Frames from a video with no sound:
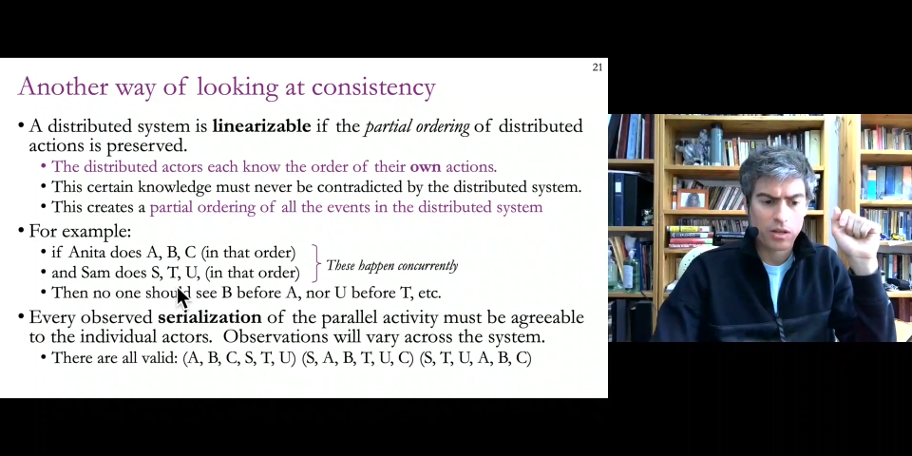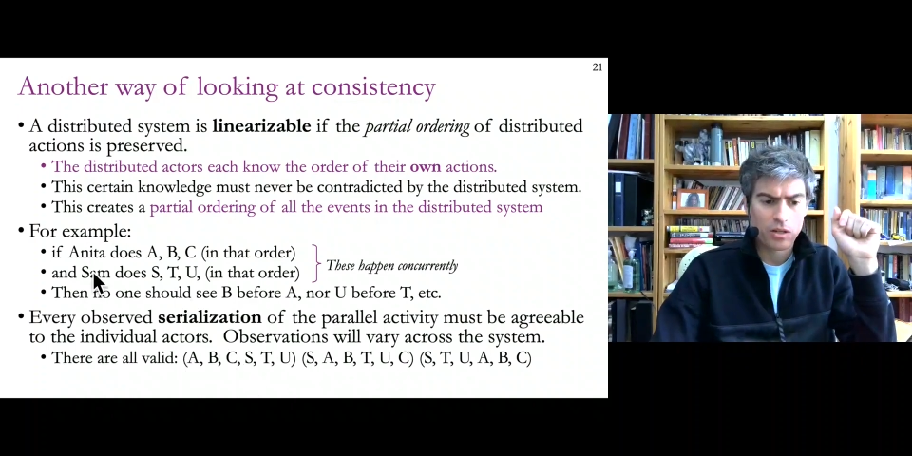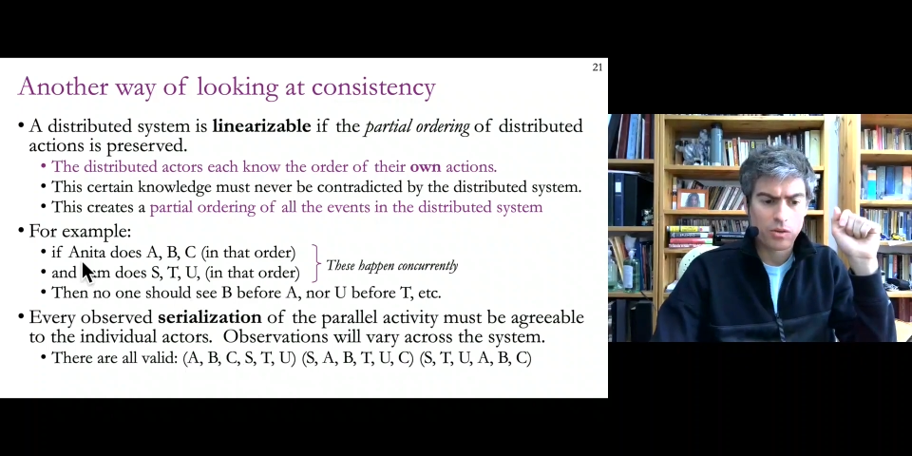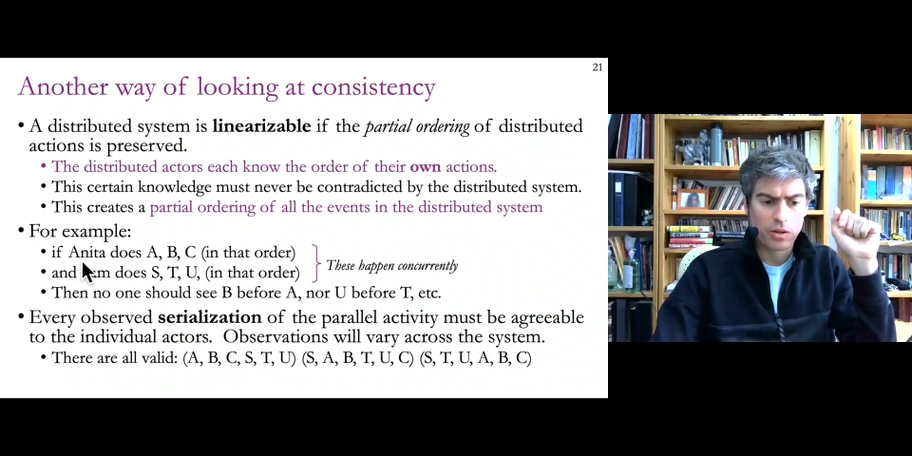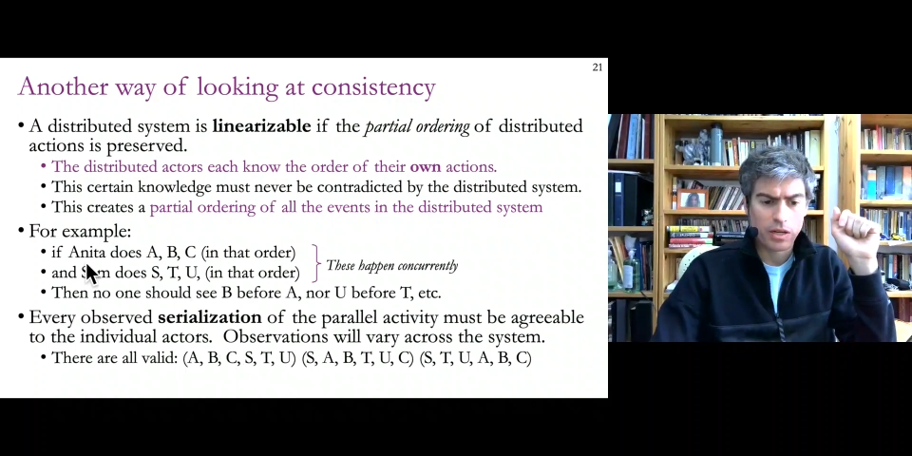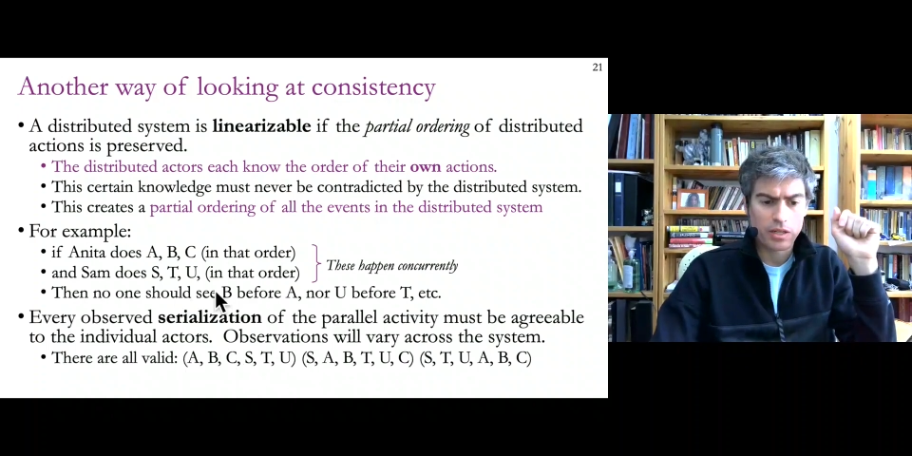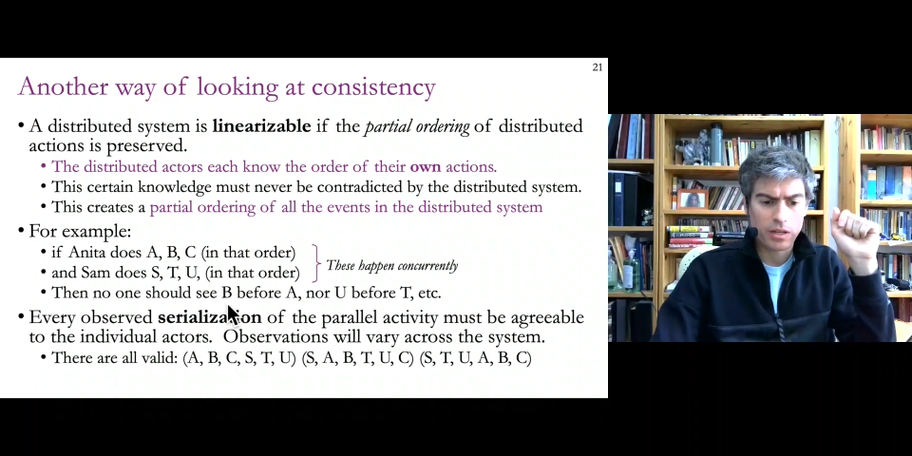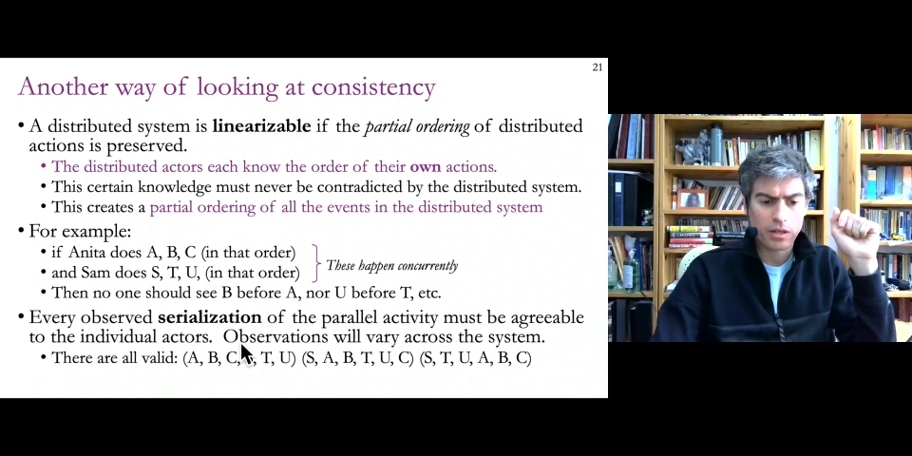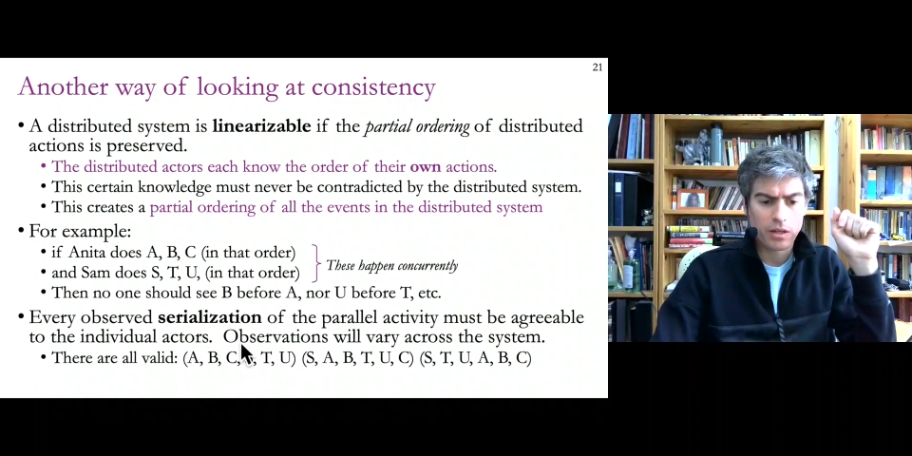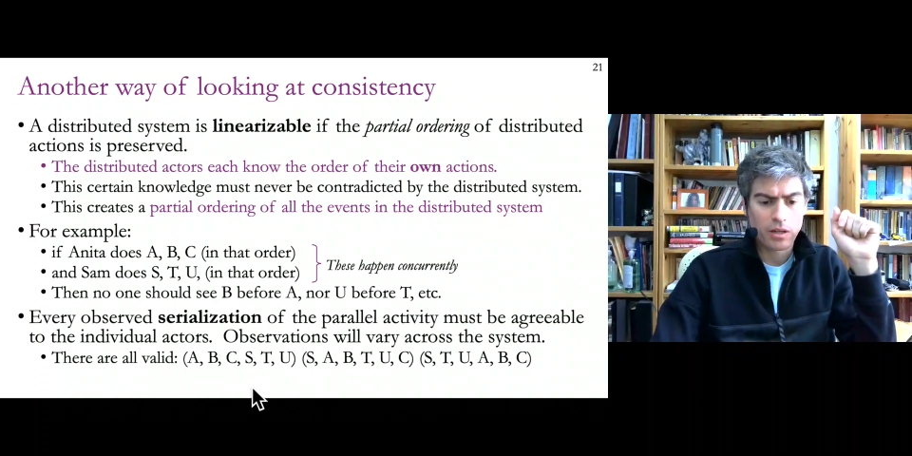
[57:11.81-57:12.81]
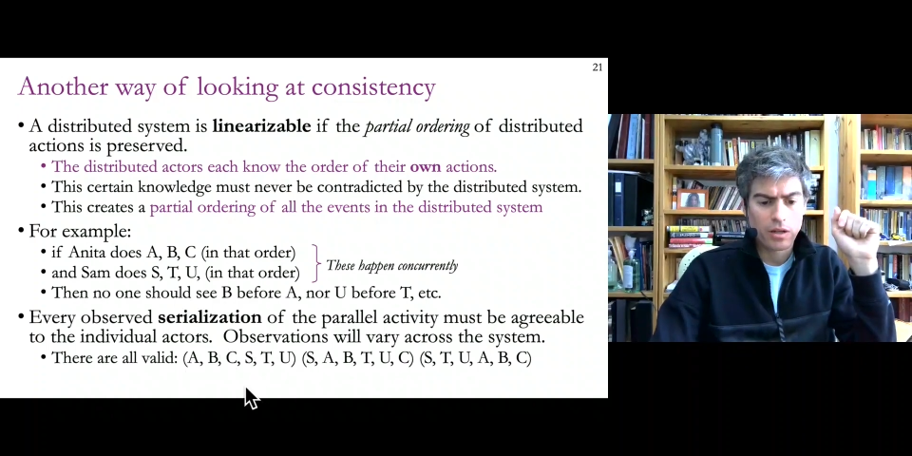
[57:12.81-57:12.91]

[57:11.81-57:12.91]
to Anita,